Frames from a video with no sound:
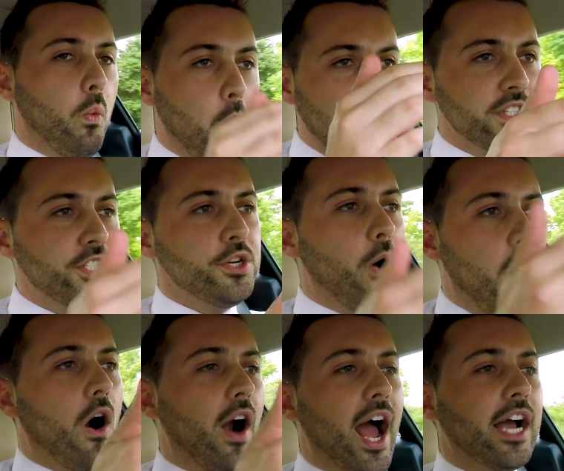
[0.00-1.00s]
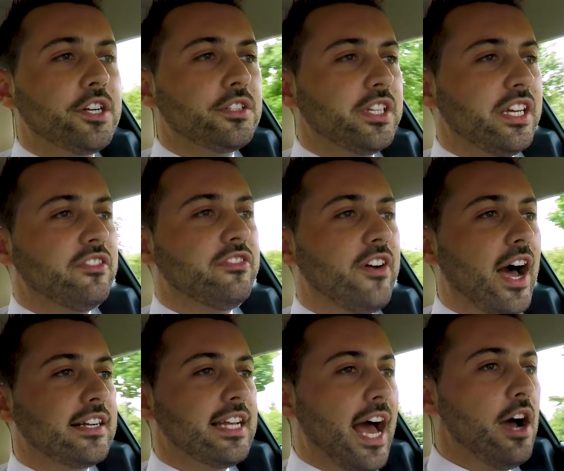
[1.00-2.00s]
Once you are actually, in
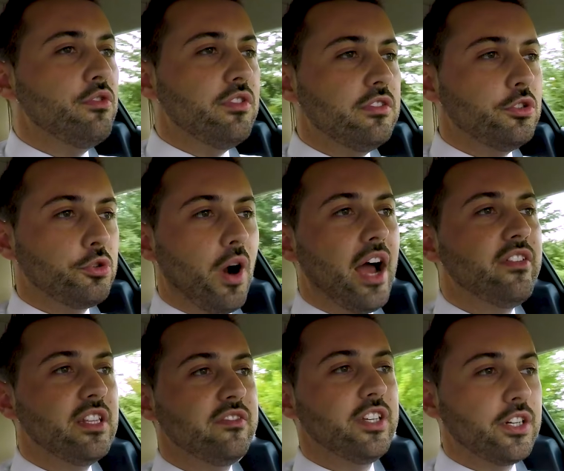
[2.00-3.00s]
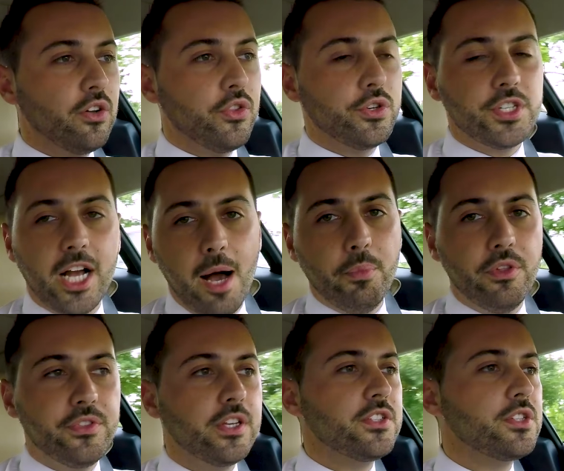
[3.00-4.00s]
fact, out driving the vehicle, there's a couple
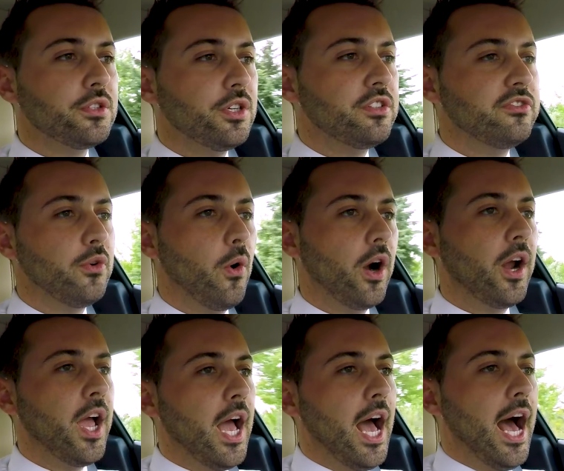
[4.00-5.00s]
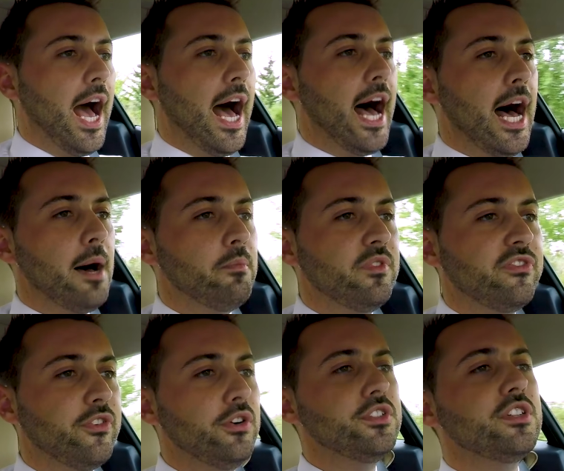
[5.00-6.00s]
things to look for.
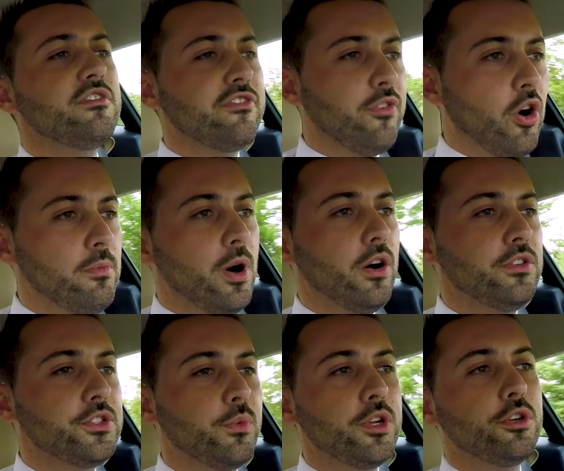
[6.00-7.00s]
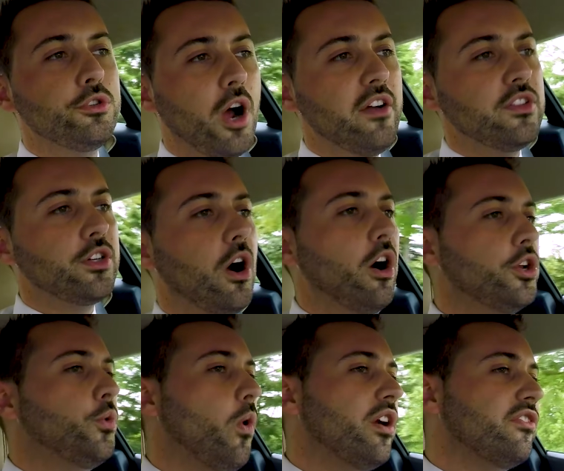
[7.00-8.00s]
First and foremost, when you're driving the car,
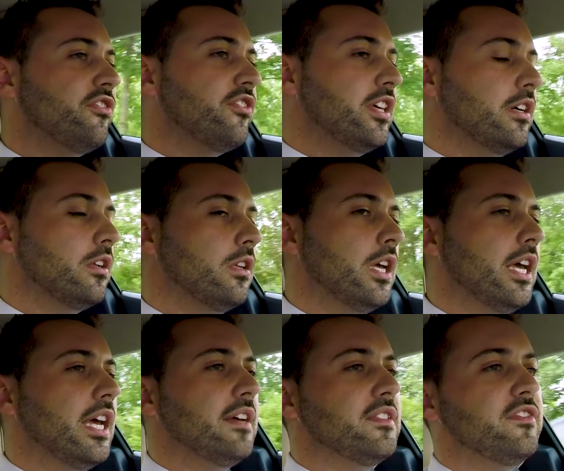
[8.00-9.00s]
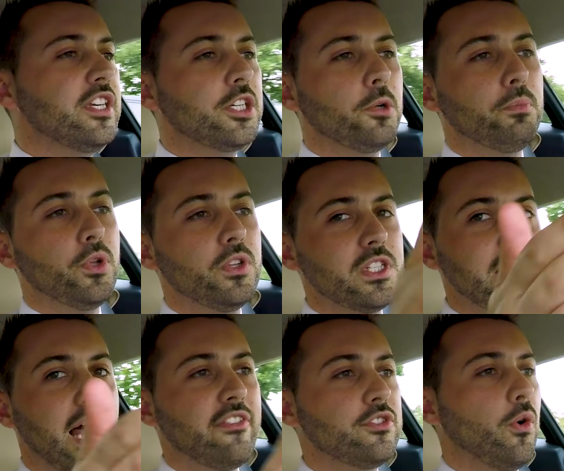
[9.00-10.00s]
you want to feel if the vehicle pulls
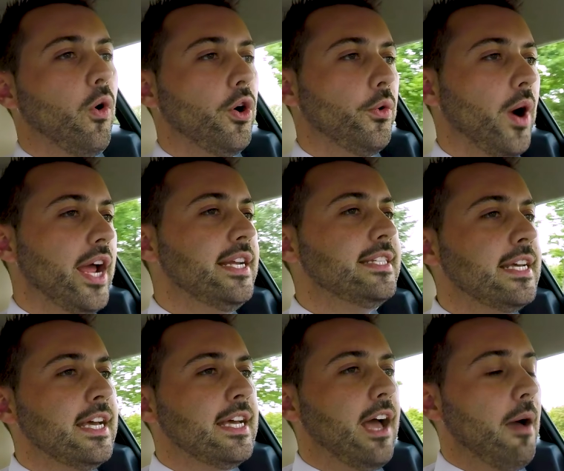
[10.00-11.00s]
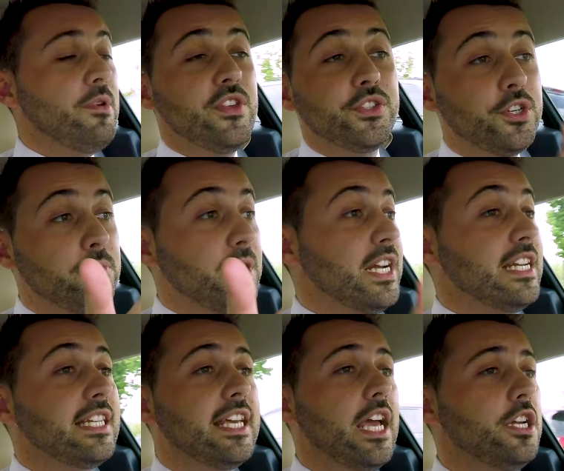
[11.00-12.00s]
left or right. I mean, this could be an
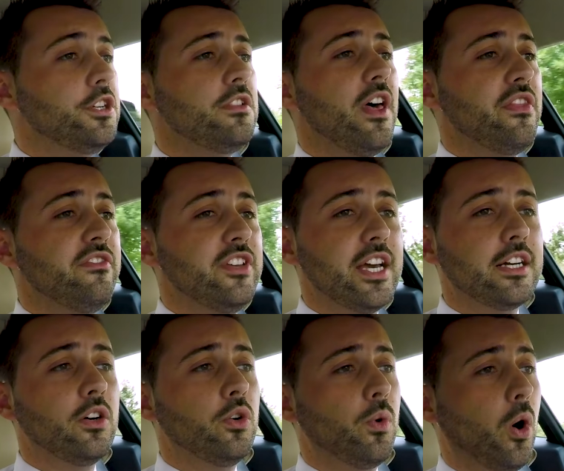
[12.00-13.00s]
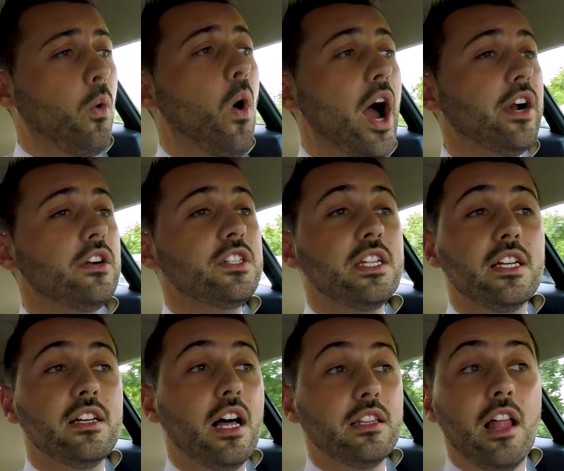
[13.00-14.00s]
indication that the vehicle requires
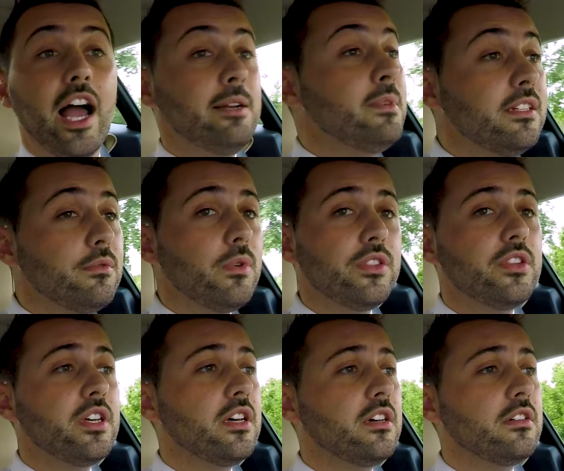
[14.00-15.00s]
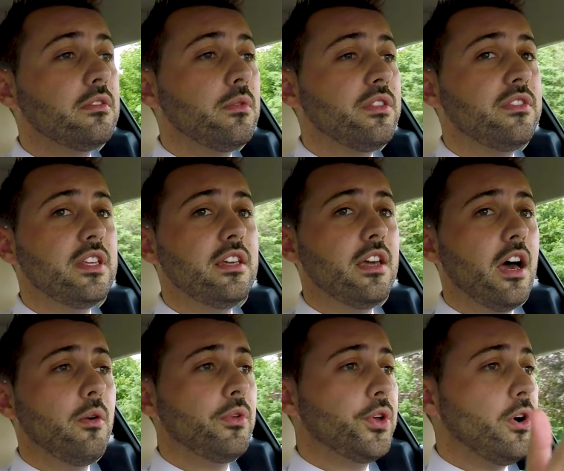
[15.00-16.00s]
an alignment with
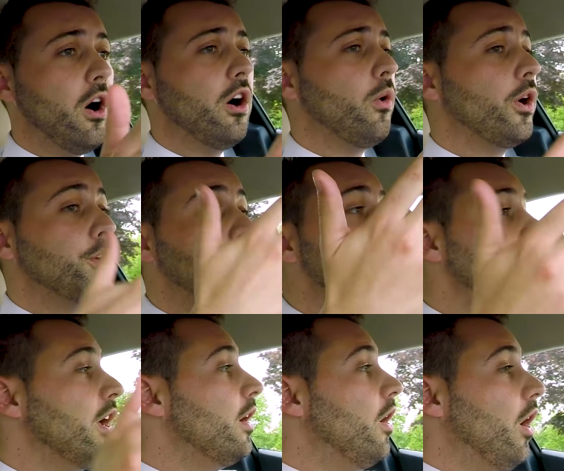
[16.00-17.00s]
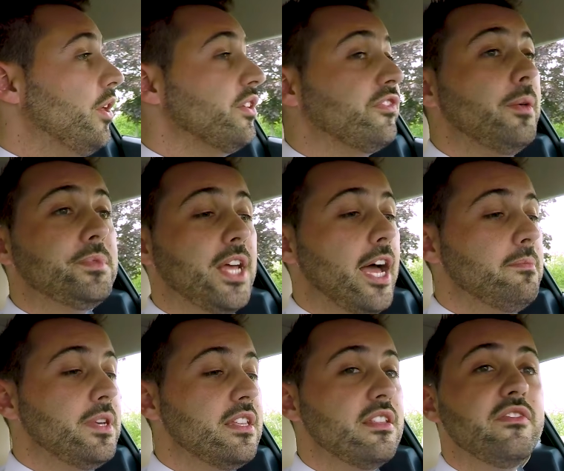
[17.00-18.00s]
the car, or it could, on the flip
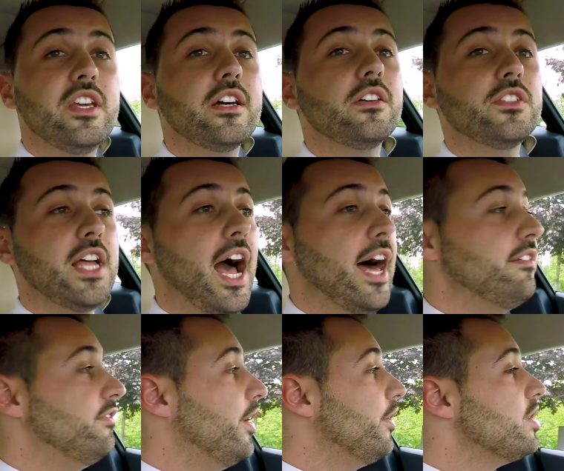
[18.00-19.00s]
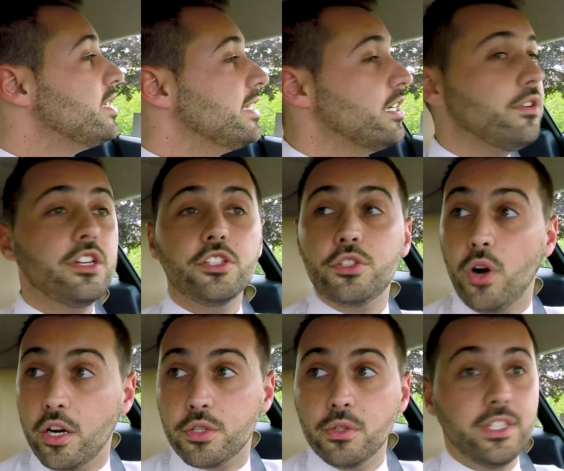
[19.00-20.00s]
side, be that the vehicle's had very serious
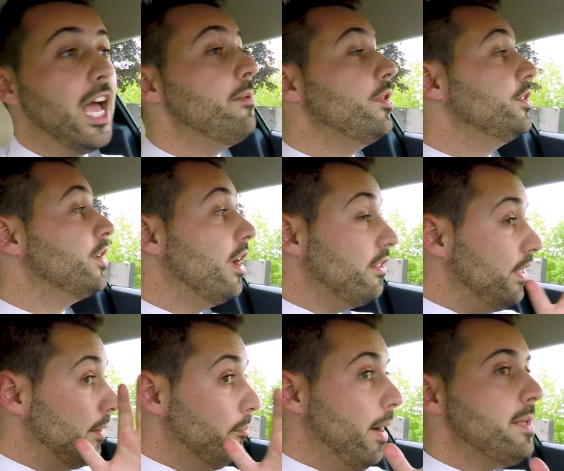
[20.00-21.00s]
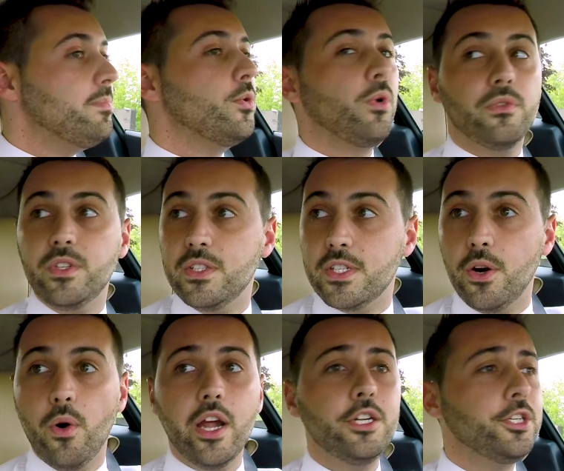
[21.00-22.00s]
structural damage that might be worth
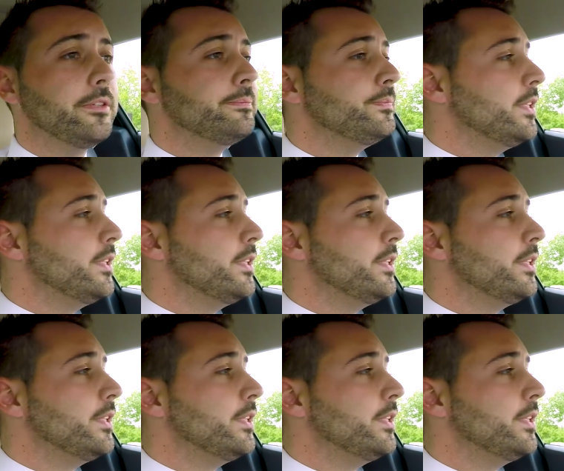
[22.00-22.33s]
consideration.